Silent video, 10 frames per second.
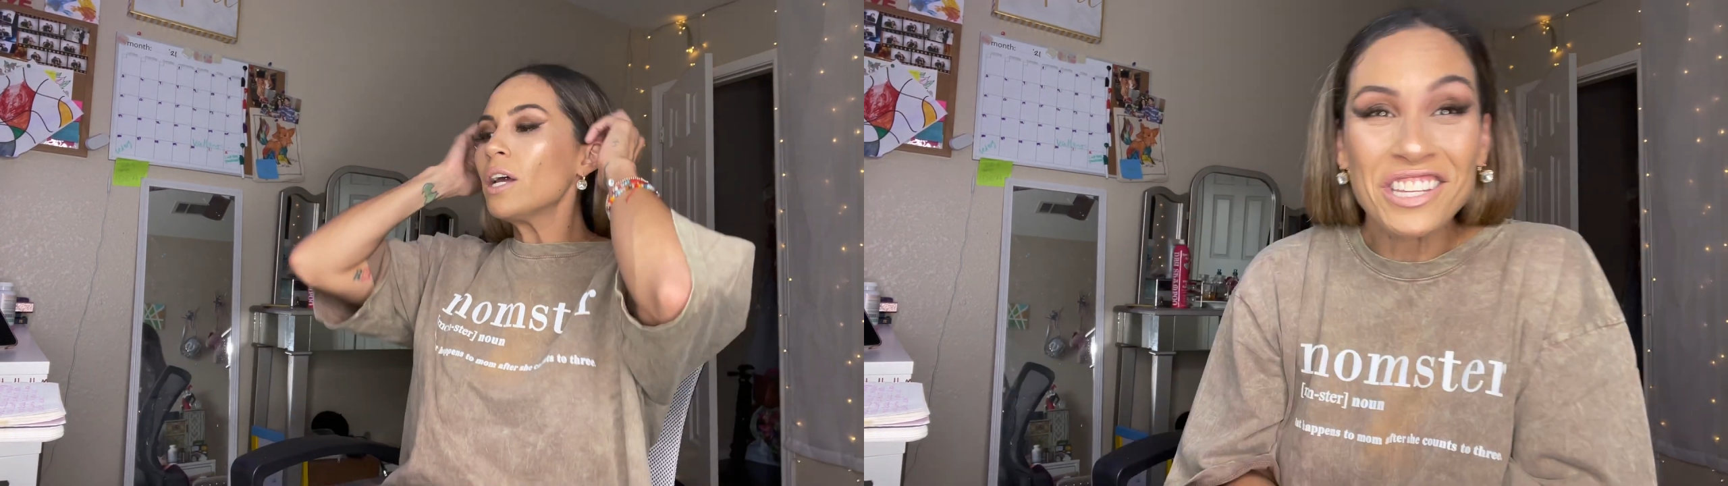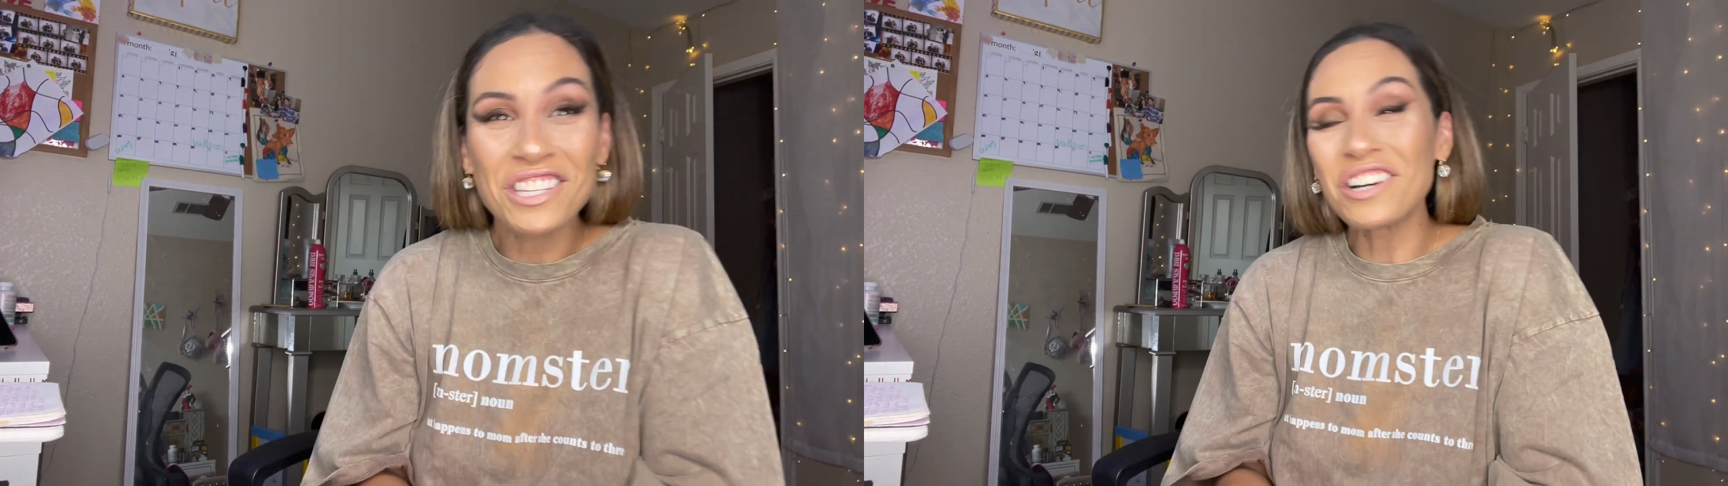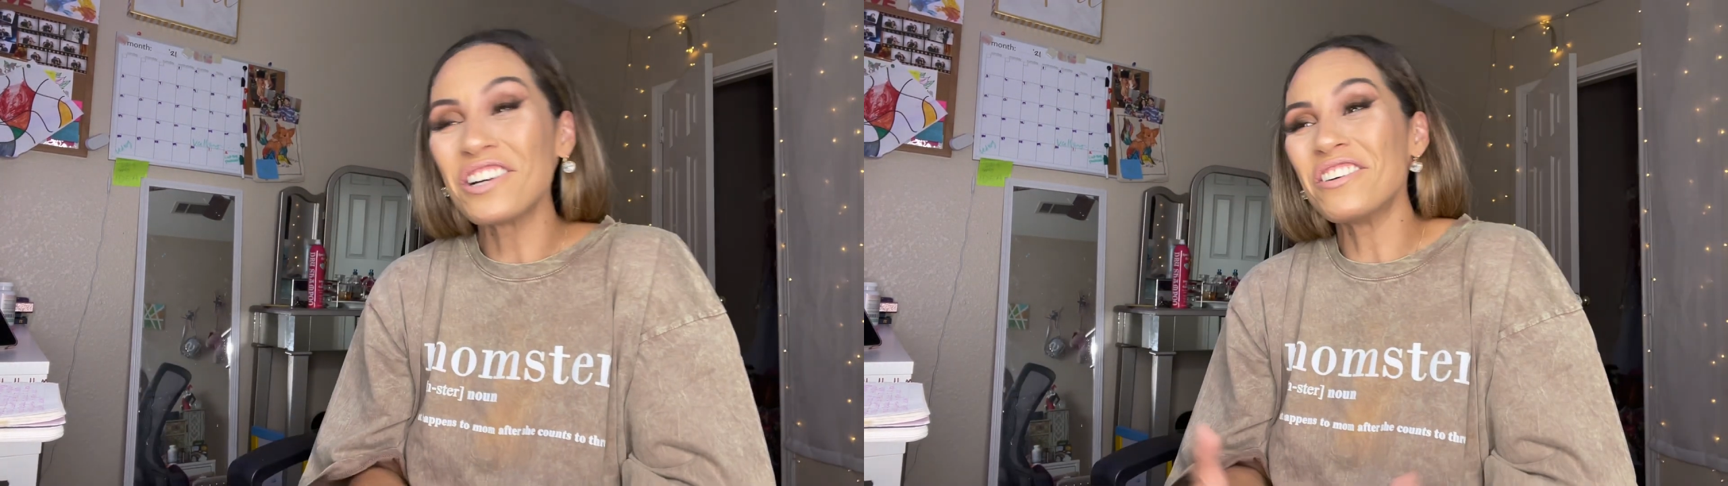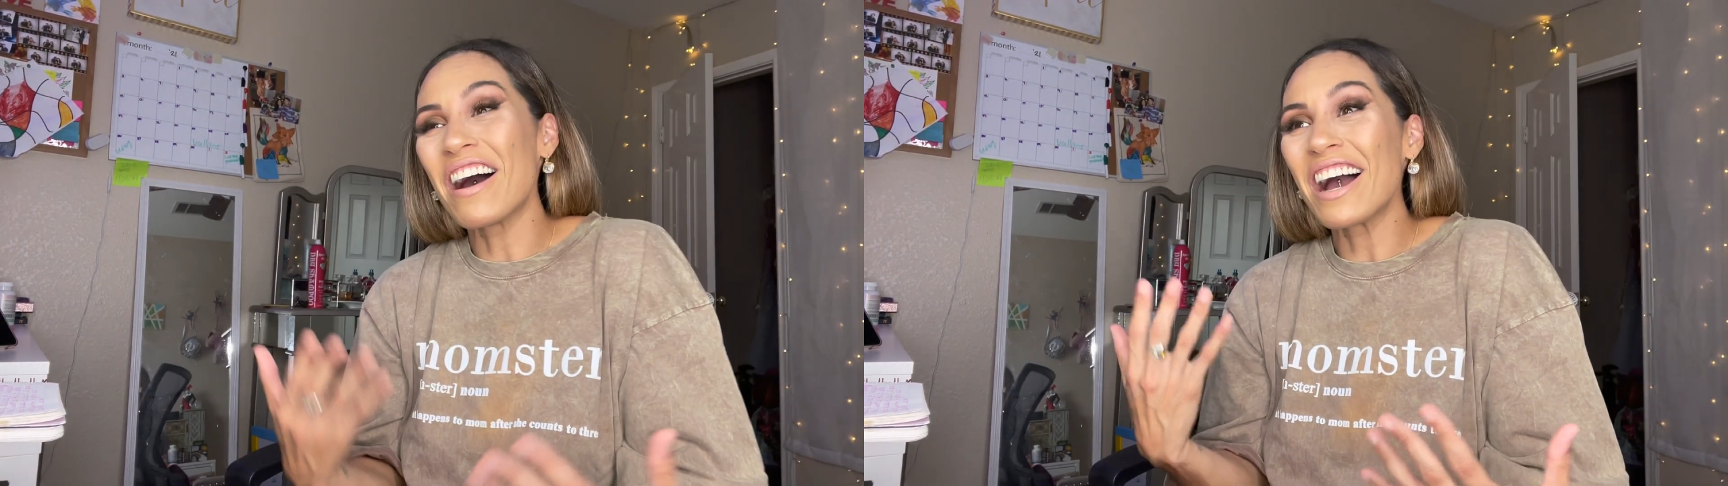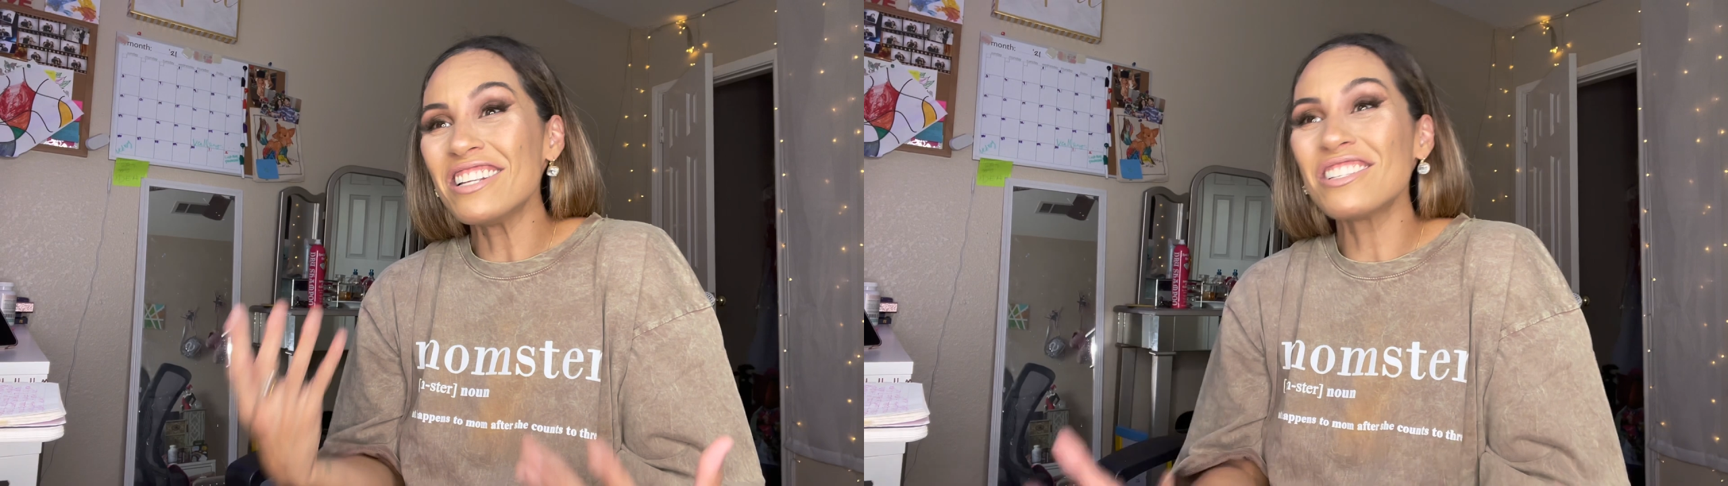So
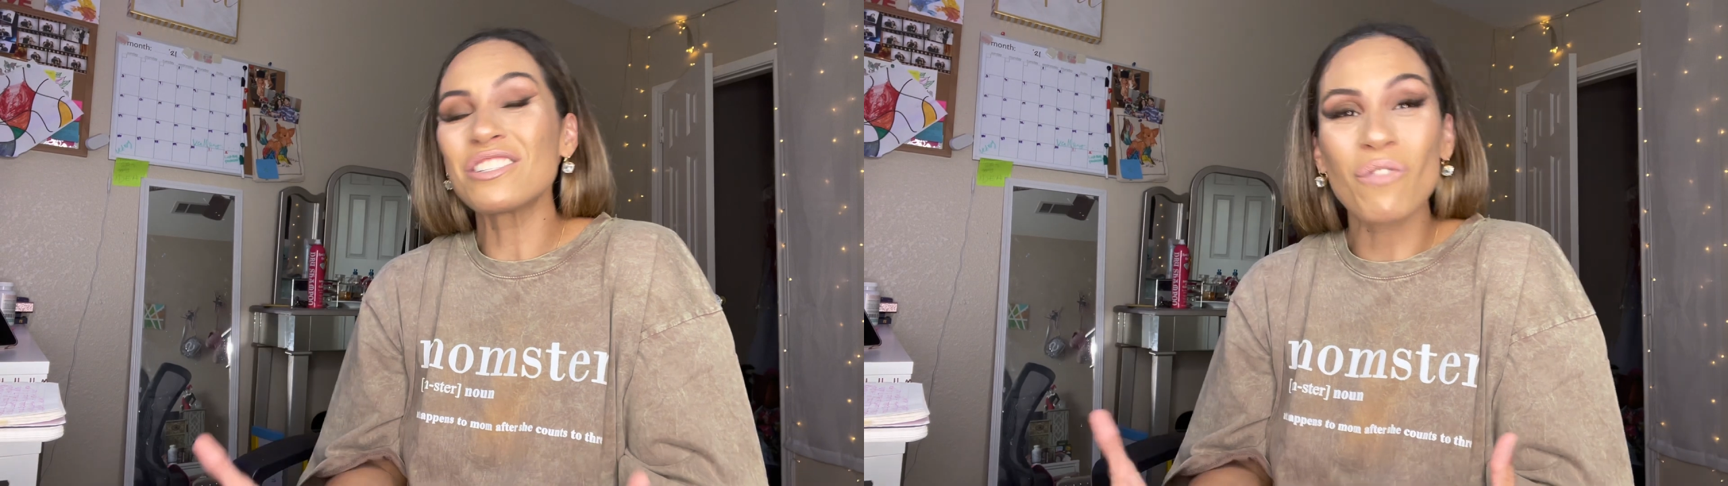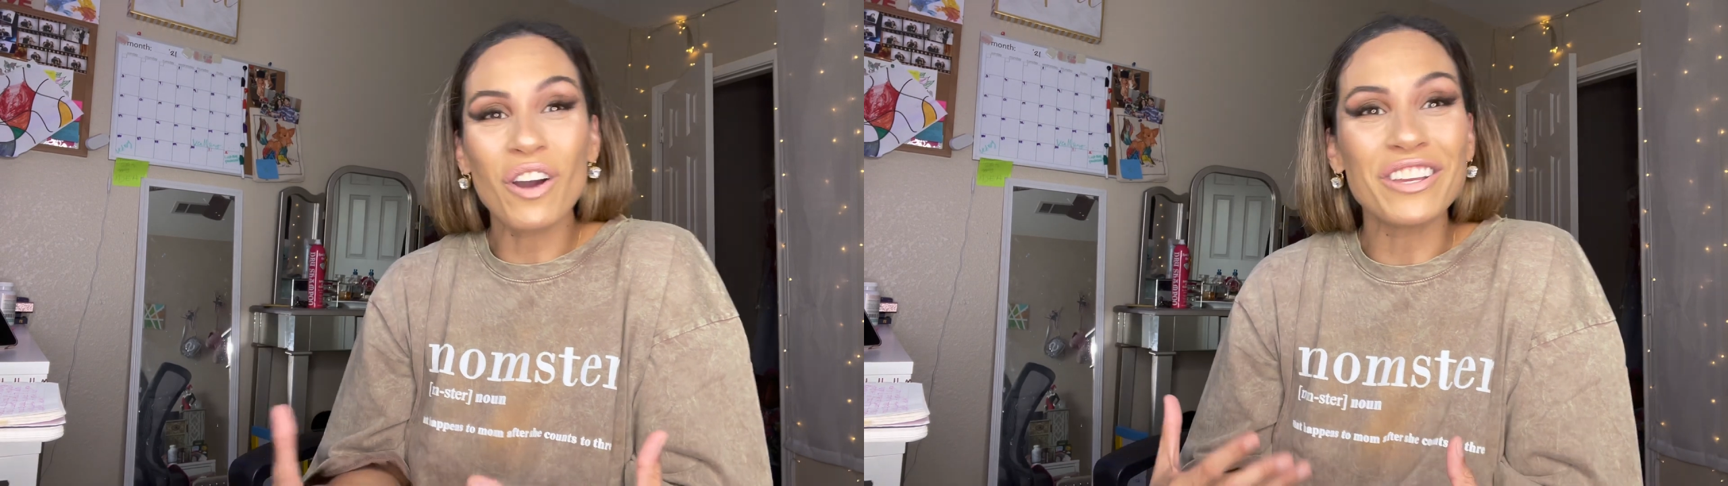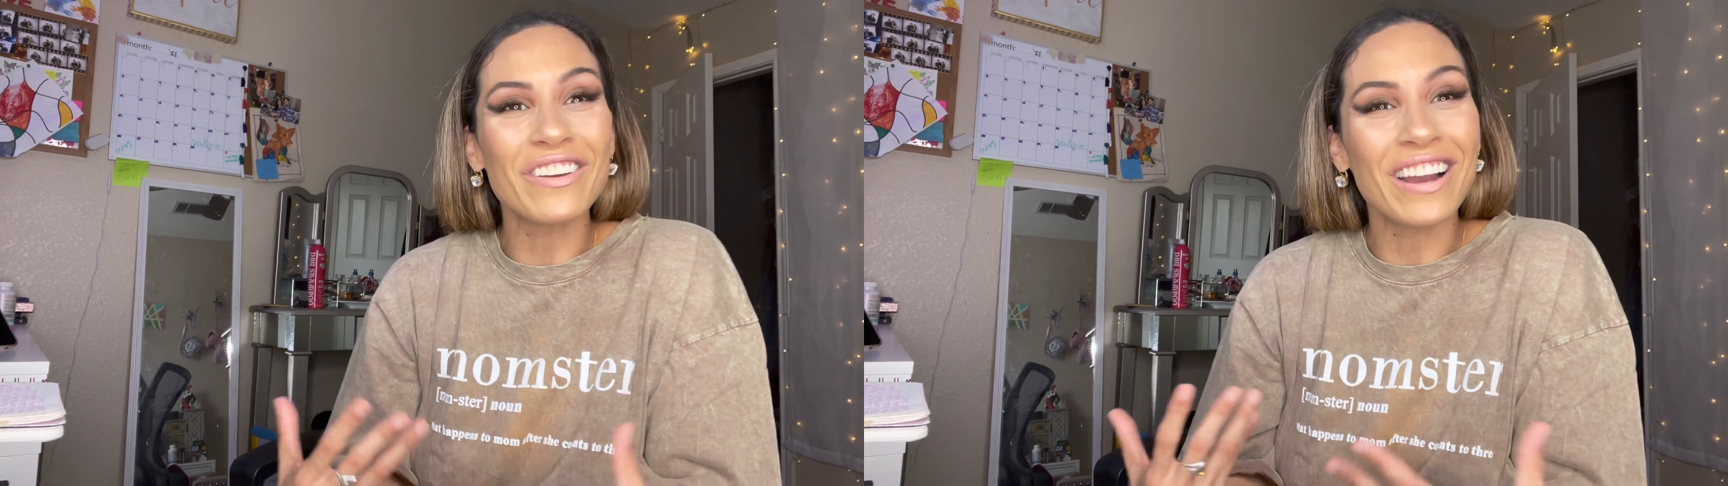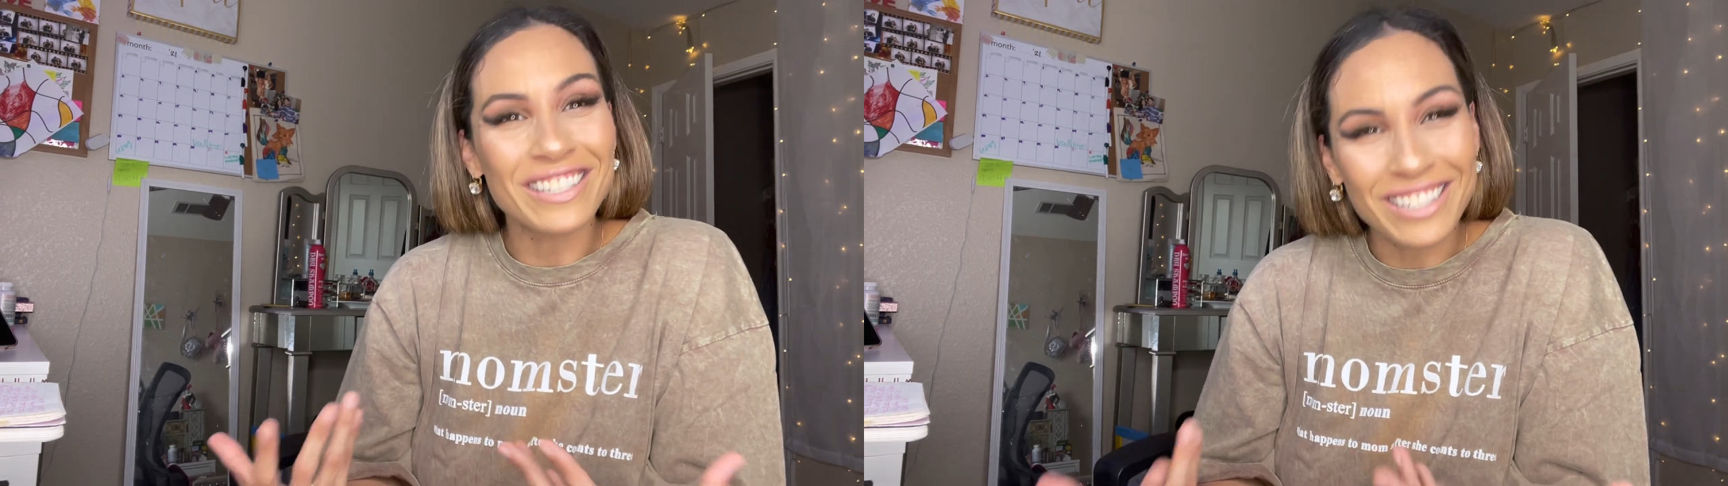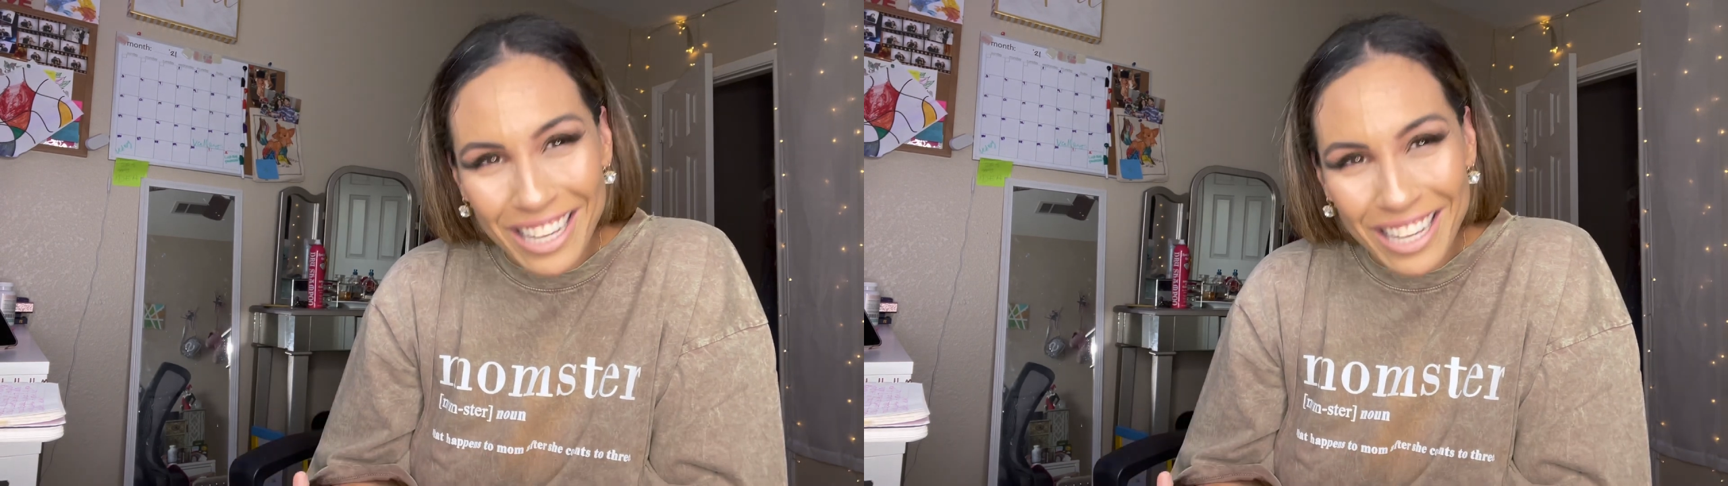I just want you guys to